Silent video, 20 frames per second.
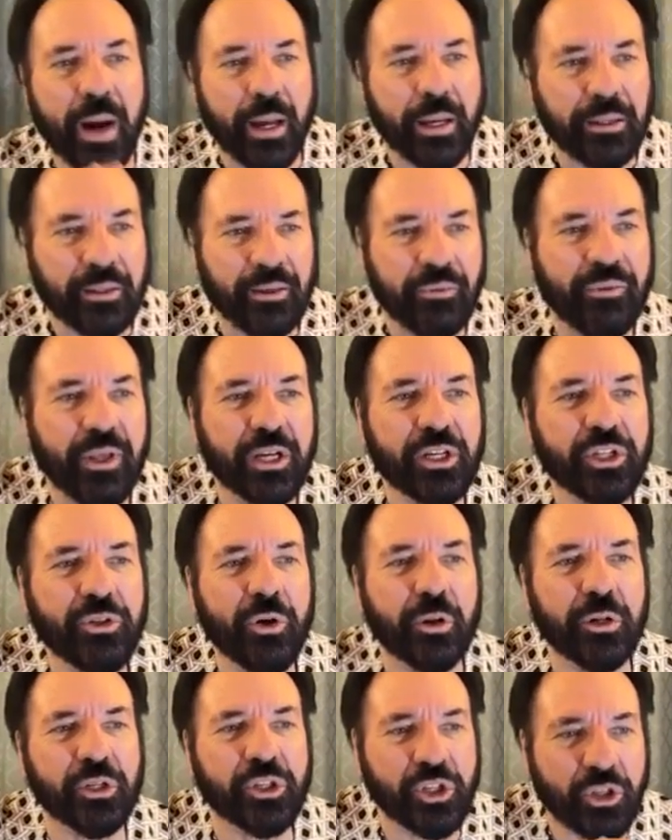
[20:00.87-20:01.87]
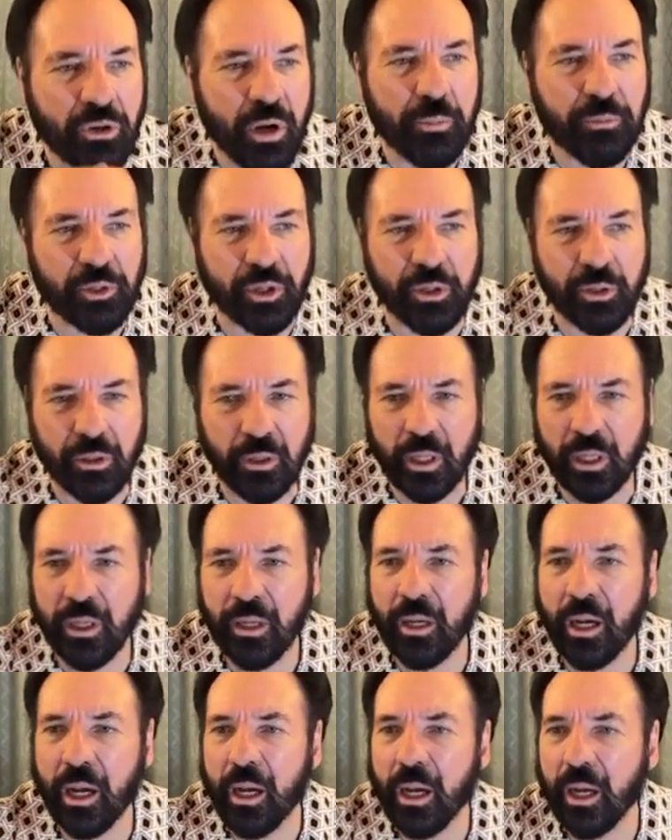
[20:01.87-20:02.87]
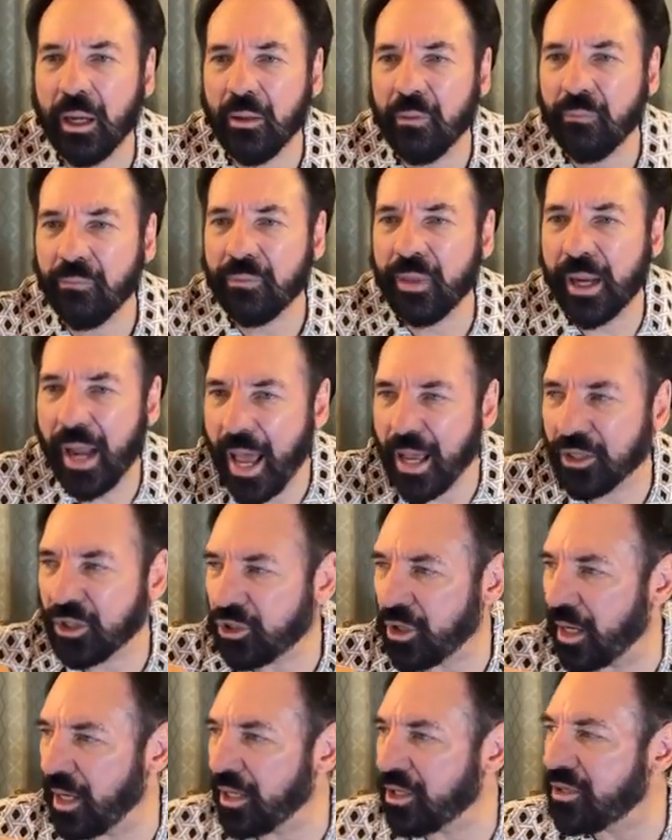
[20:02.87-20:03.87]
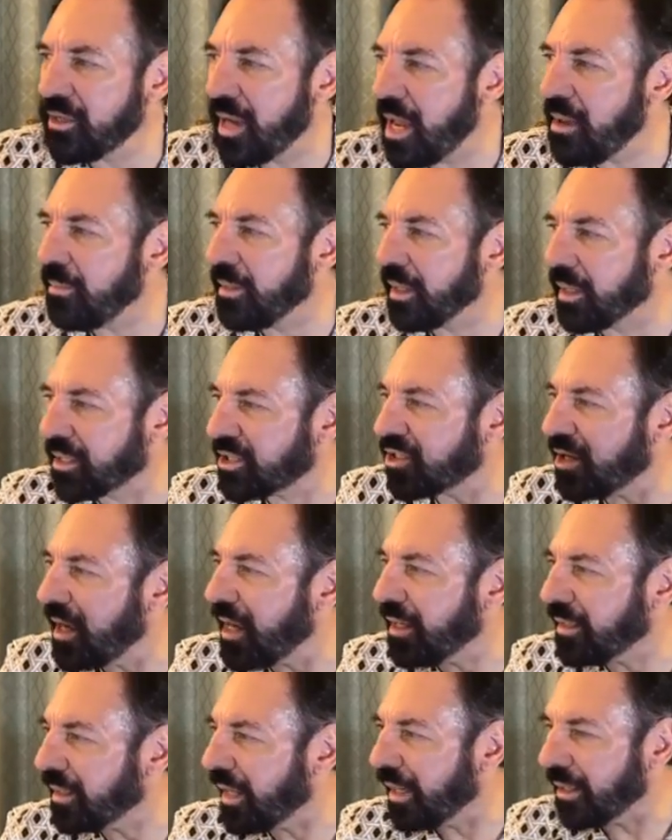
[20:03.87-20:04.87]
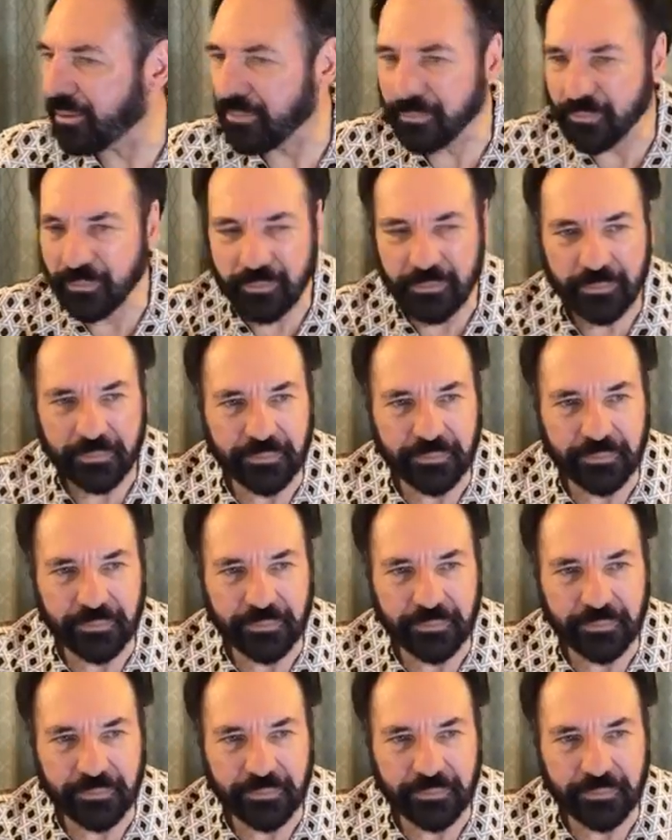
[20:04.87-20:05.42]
But there's not a scripture that has Shelley's name in it saying that.